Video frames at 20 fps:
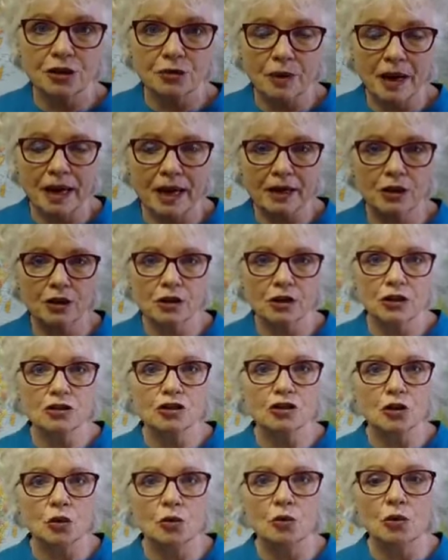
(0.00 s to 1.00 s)

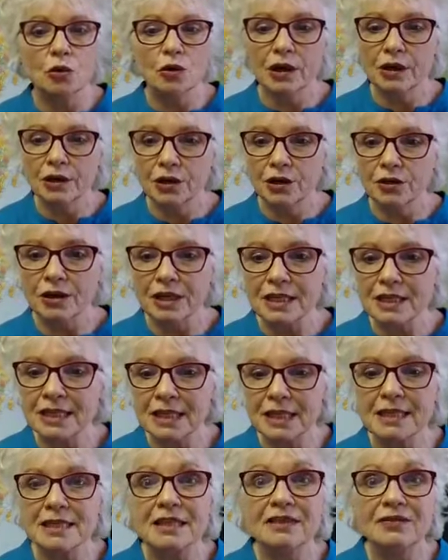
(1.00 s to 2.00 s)
Records or you're a
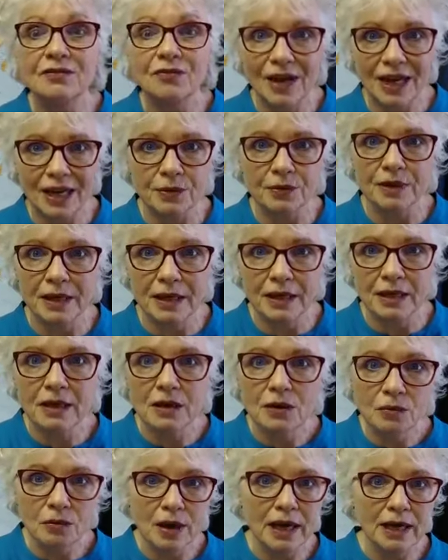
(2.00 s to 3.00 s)
seasoned veteran,
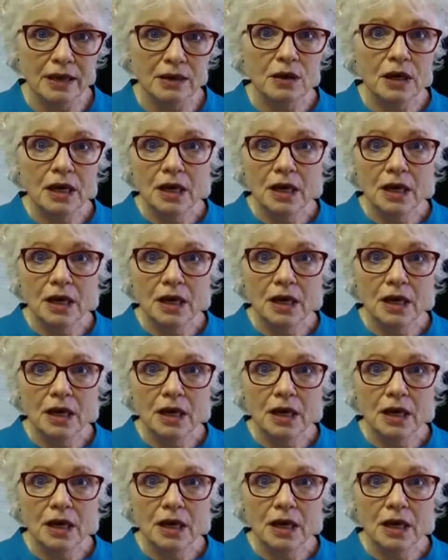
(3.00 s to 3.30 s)
right?